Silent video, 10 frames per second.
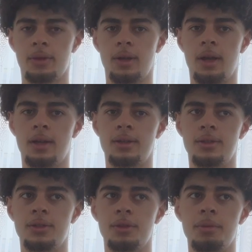and,
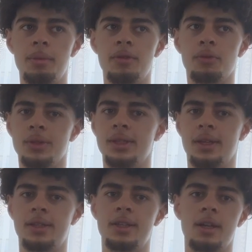maybe
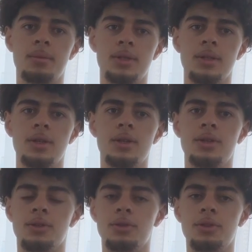14k steps,
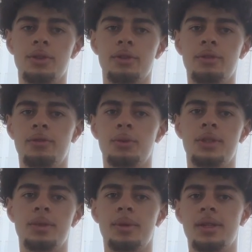or,
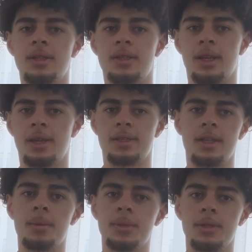40 minutes and 10k
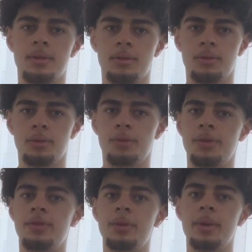steps, or
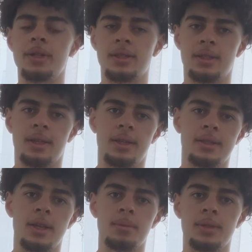50 minutes and 10k
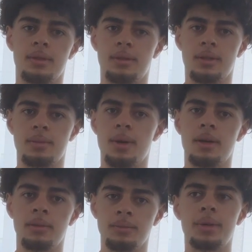steps, doesn't
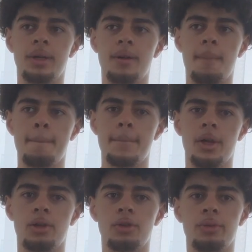matter. But a
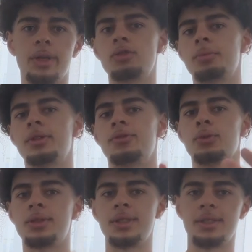good range will be
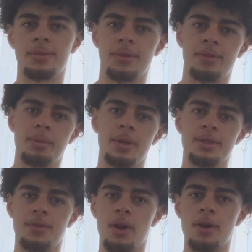40 to 50 minutes
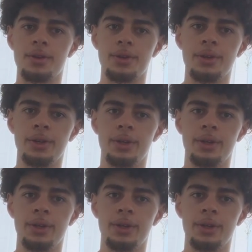of cardio